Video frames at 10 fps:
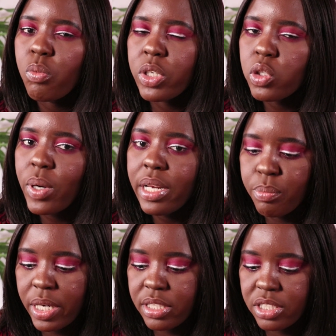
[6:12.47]
which
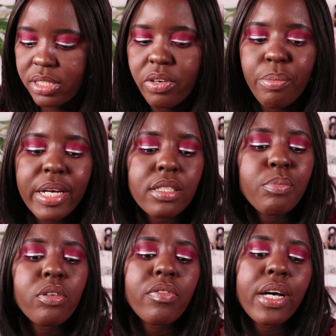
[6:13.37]
one but it just
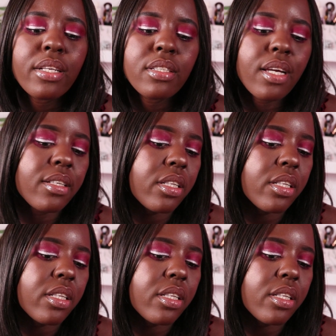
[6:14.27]
reminds me of that yeah